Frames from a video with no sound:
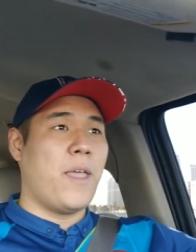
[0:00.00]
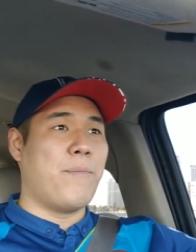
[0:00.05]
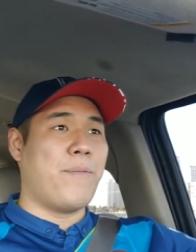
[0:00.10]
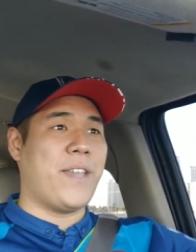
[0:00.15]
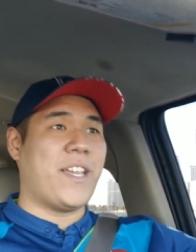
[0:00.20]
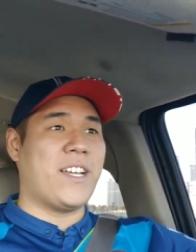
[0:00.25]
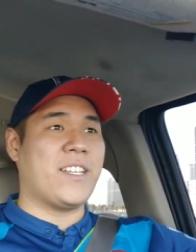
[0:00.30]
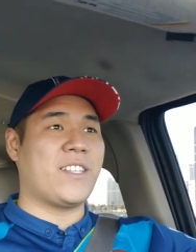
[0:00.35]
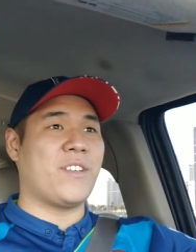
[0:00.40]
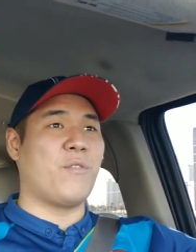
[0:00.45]

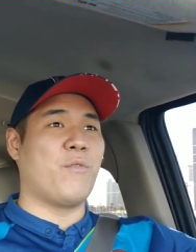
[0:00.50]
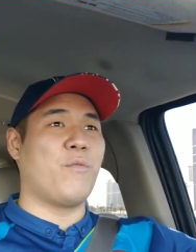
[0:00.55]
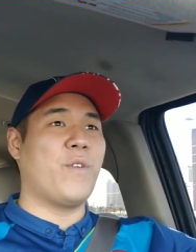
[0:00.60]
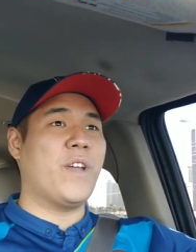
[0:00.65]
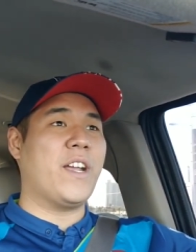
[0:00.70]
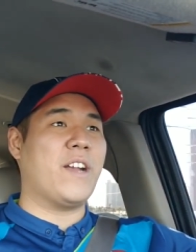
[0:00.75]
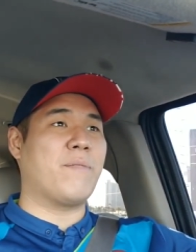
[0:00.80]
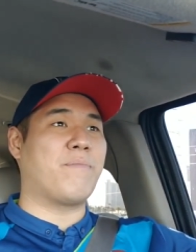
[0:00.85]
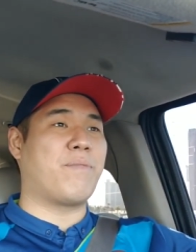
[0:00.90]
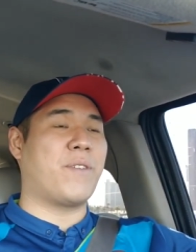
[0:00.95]
Because of
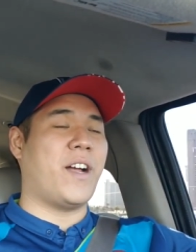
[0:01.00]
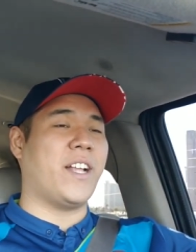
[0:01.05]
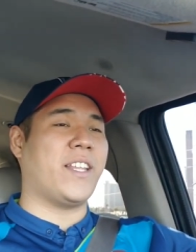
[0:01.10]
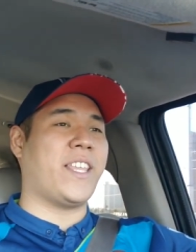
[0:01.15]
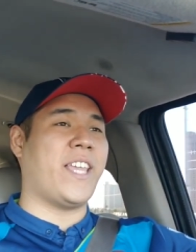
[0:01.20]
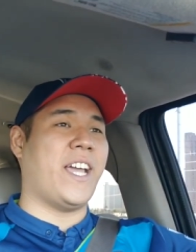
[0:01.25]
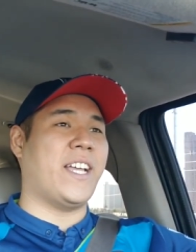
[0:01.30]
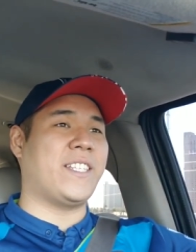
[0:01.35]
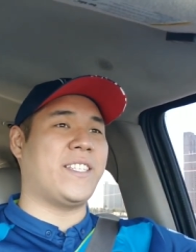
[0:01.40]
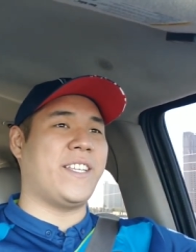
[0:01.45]
weird
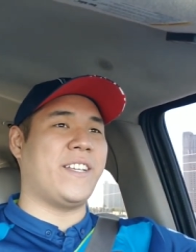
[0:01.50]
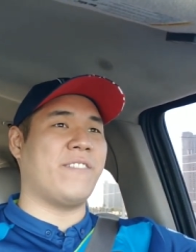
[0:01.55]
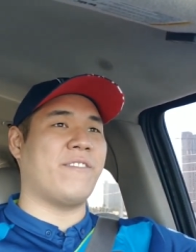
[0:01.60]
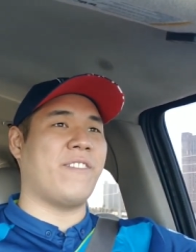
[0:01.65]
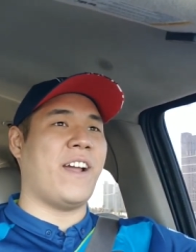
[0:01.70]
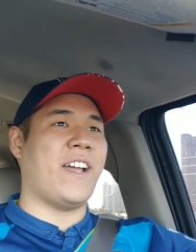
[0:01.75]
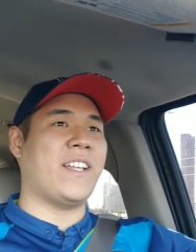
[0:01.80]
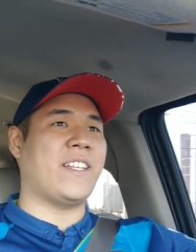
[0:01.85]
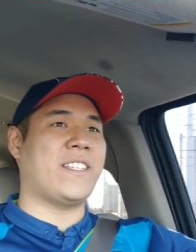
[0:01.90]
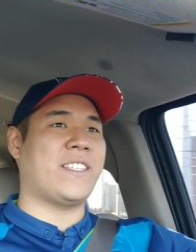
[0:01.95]
broadcasting
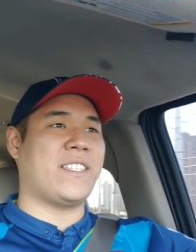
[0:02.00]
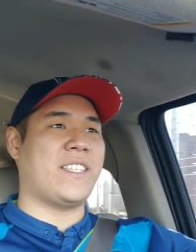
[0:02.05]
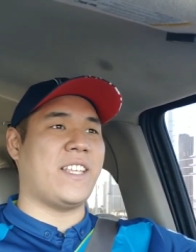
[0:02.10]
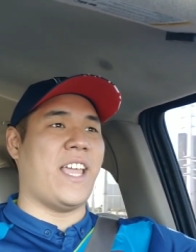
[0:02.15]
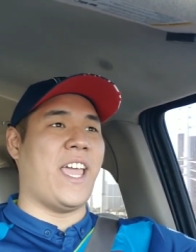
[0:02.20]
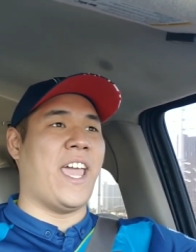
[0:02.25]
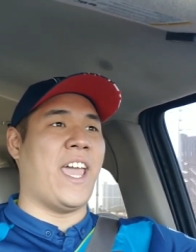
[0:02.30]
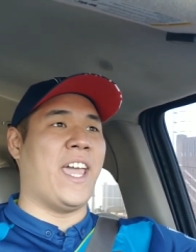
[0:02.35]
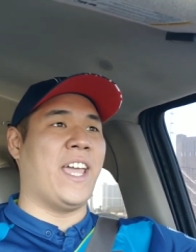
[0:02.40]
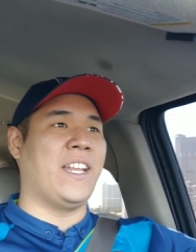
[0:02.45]
rights
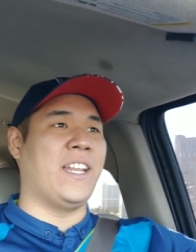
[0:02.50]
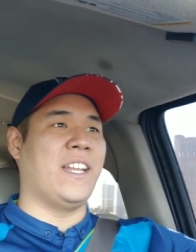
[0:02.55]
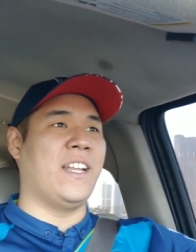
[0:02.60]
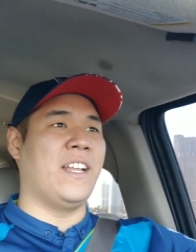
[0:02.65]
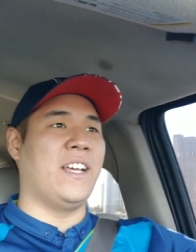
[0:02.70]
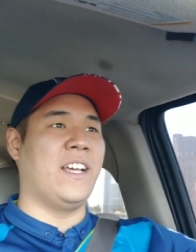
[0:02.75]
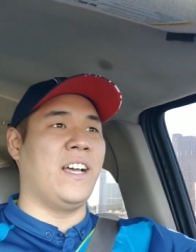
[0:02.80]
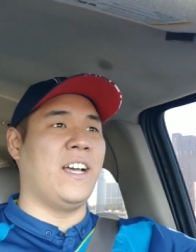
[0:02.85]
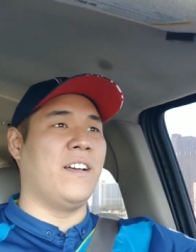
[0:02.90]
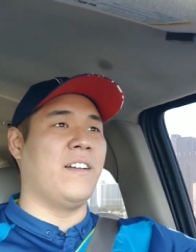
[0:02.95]
and
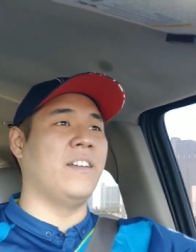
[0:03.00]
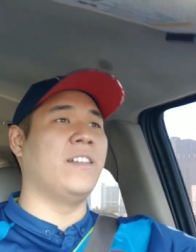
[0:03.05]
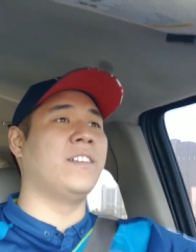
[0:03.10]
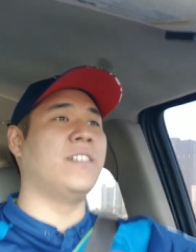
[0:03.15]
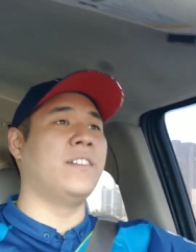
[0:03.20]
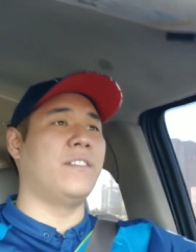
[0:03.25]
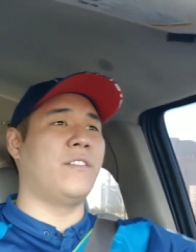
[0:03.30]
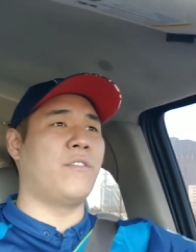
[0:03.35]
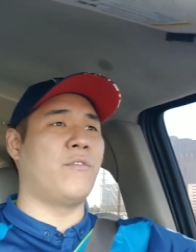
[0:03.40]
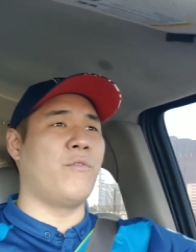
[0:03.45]

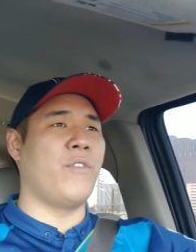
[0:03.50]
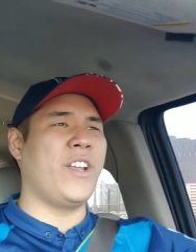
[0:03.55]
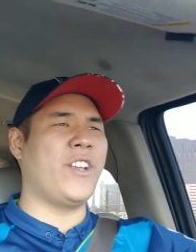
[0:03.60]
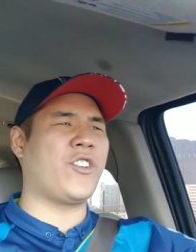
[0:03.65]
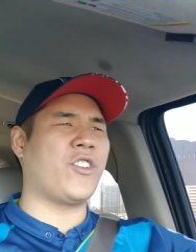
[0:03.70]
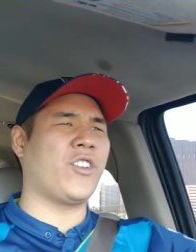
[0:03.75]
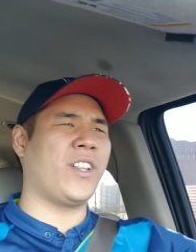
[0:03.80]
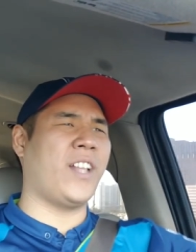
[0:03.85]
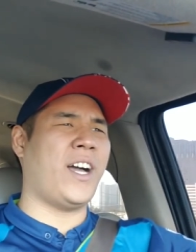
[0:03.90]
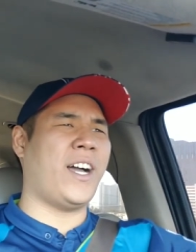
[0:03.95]

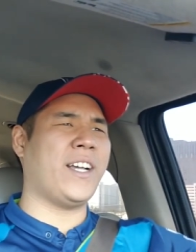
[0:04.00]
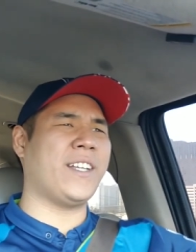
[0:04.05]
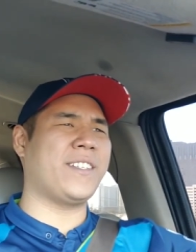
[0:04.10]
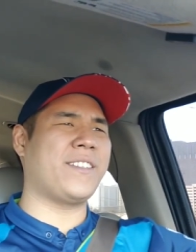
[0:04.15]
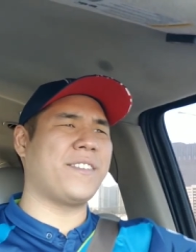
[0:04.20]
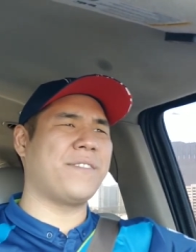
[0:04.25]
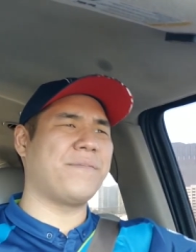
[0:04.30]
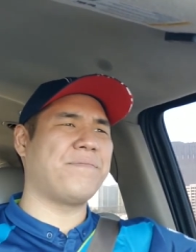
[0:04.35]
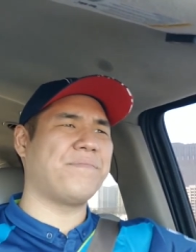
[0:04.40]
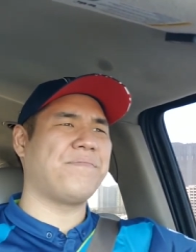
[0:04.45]
region locks,